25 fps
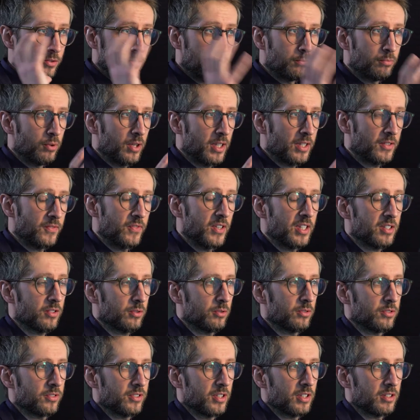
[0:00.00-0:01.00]
the brain
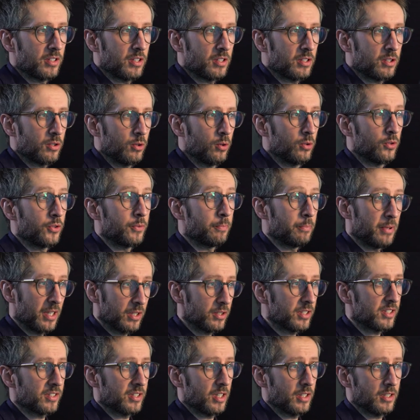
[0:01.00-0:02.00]
vessels that are called
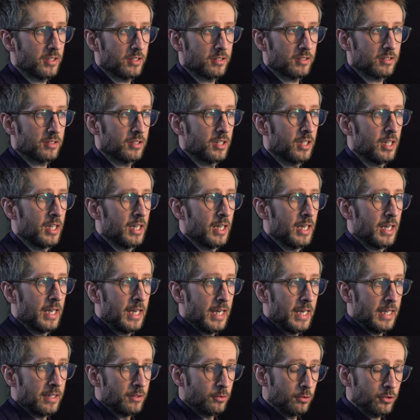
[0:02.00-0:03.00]
pericytes.
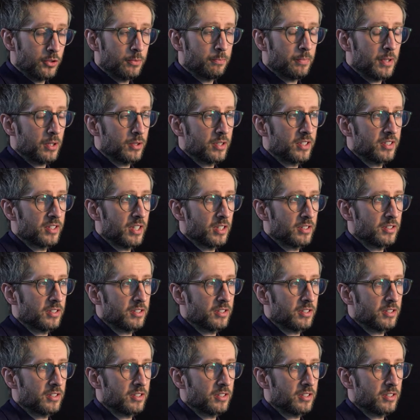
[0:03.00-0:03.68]
And those pericytes